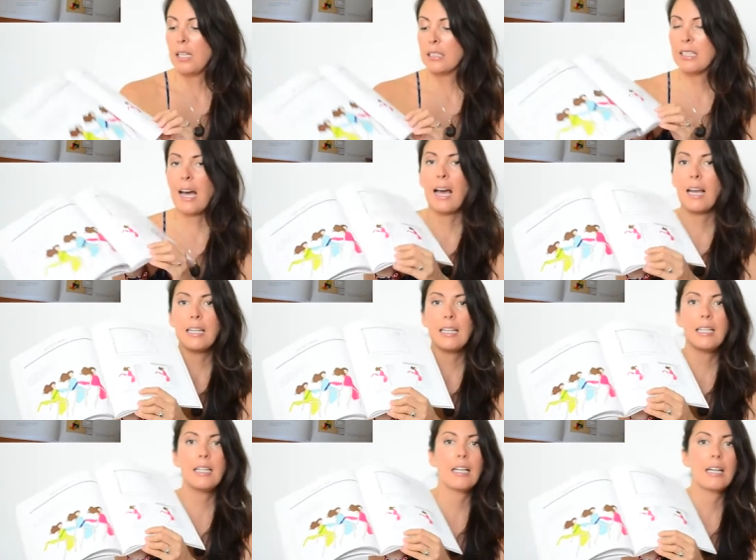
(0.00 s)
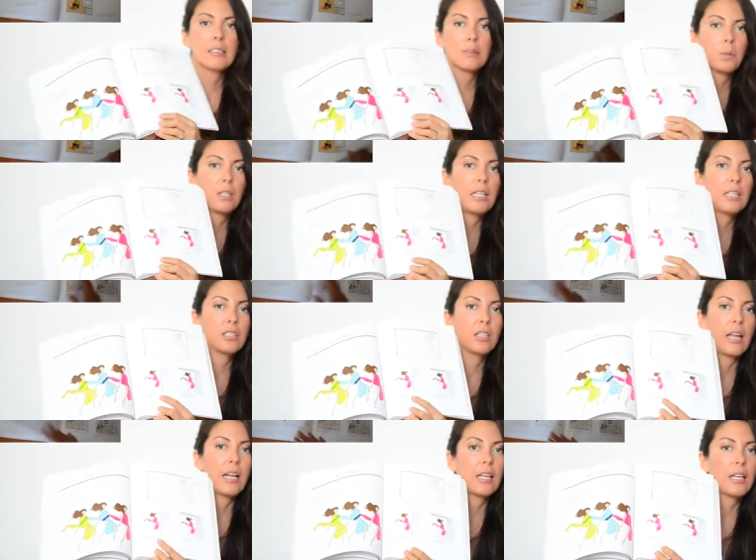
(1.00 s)
a tiny explanation
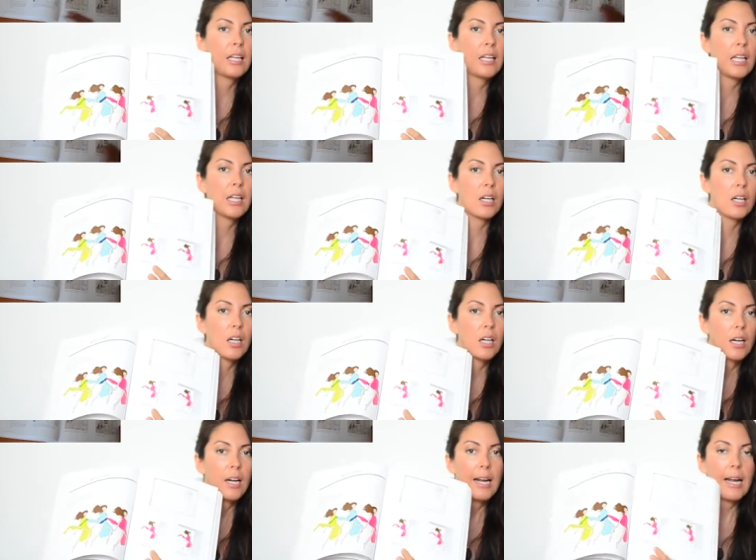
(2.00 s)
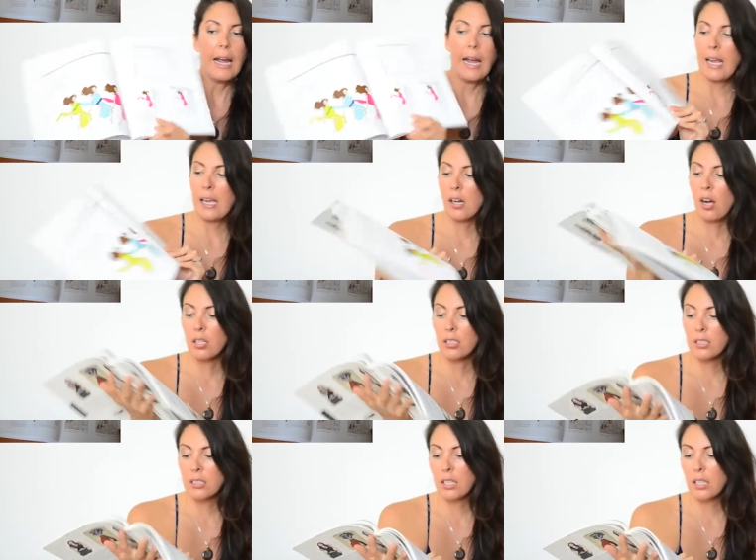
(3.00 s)
like here. And
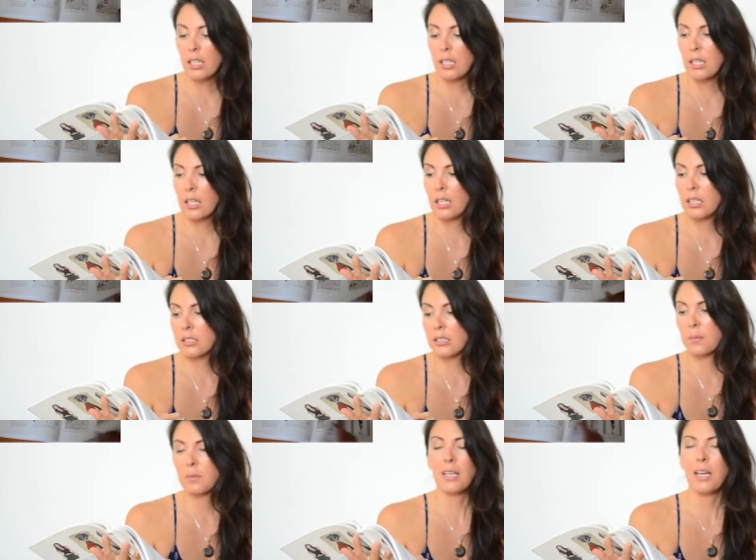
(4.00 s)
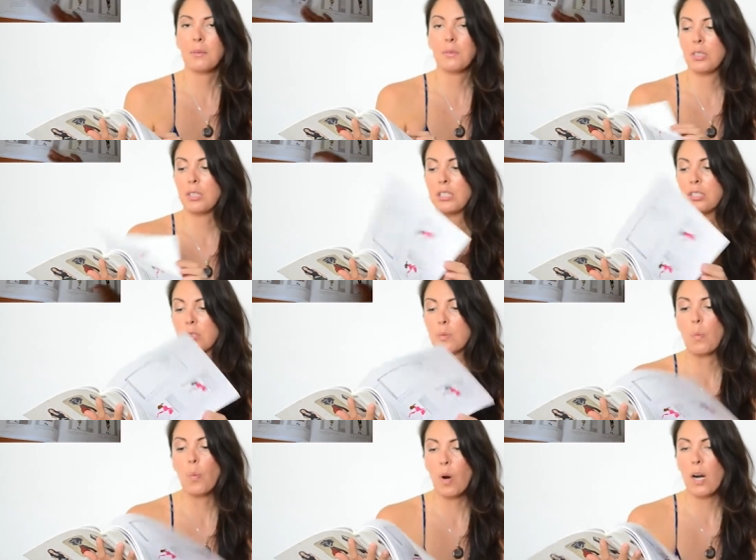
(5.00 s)
honestly, sometimes you need just
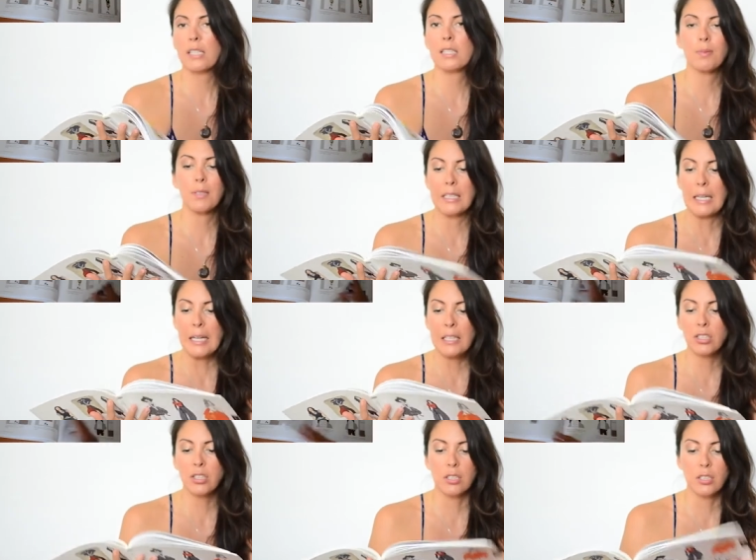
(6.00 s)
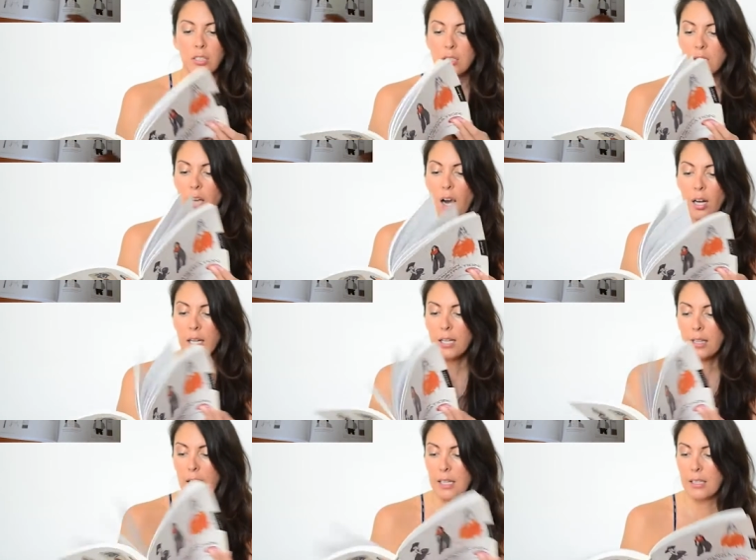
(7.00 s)
more explanation. Sorry,
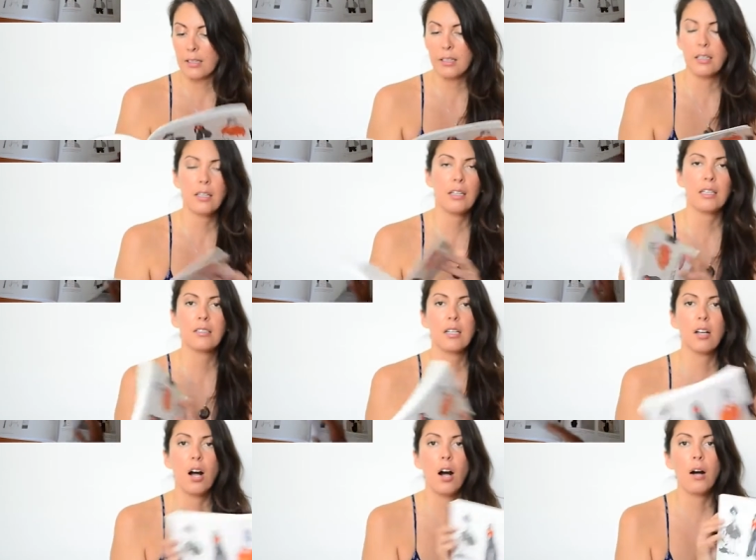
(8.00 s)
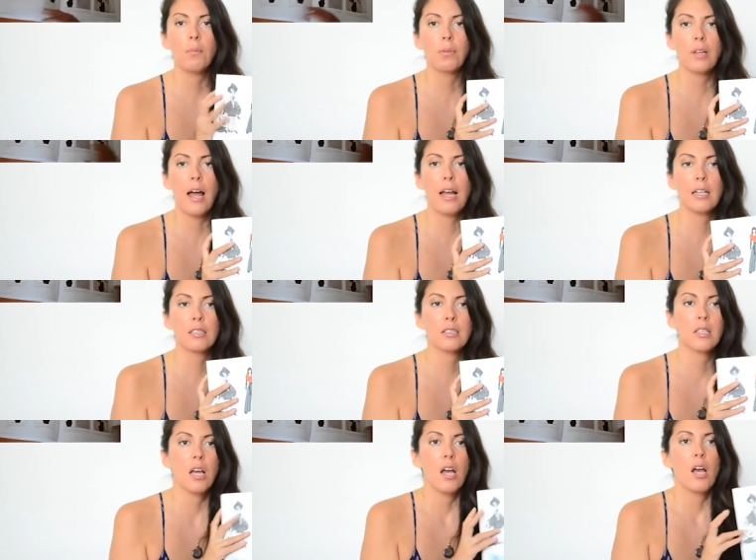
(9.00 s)
like, it's a complex,
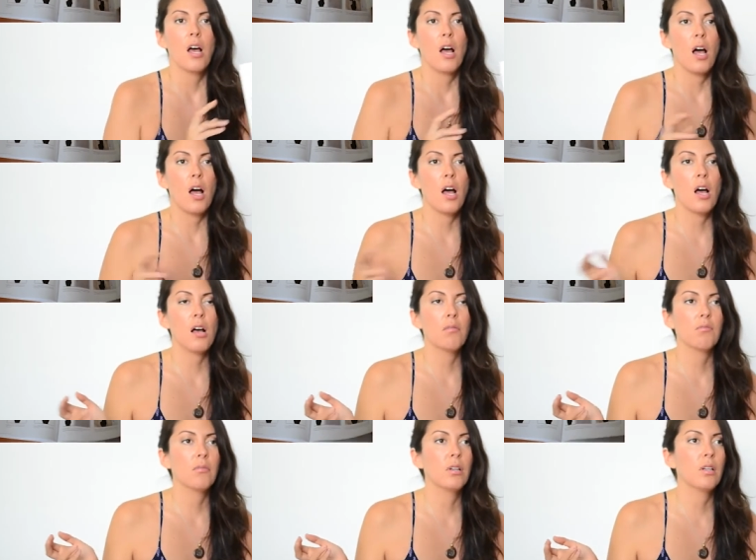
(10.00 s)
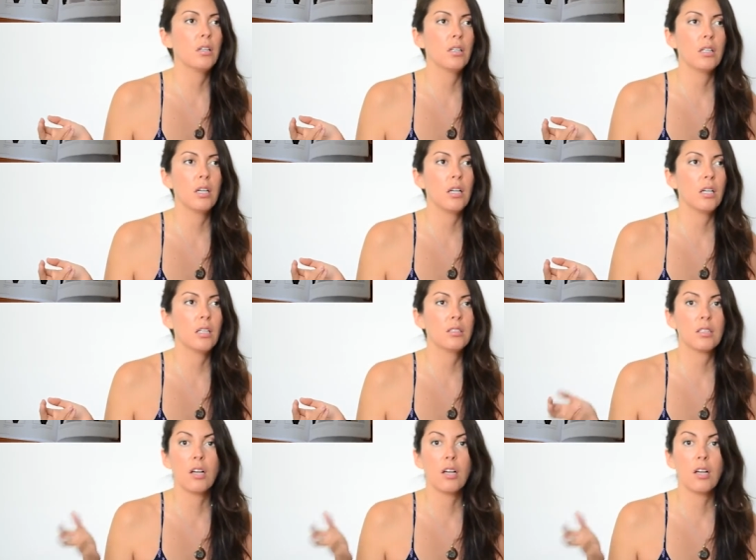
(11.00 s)
um, it's a